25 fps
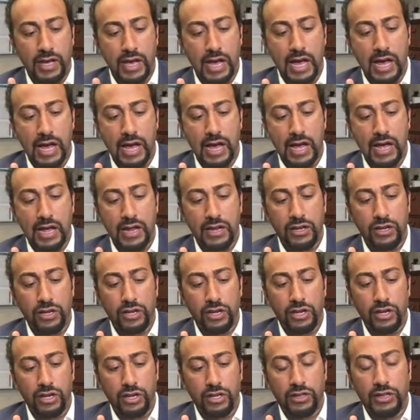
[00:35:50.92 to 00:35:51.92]
Uh,
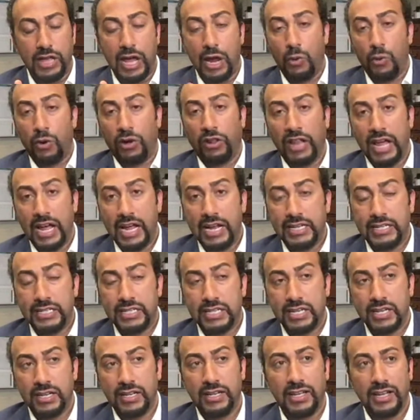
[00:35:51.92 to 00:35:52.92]
they were
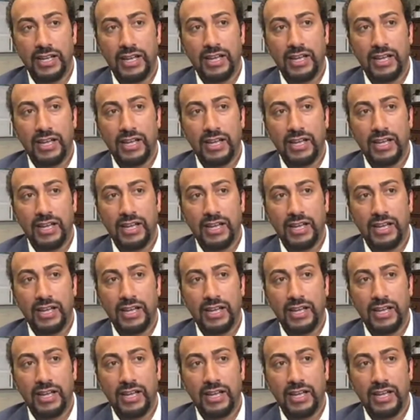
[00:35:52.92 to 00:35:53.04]
late.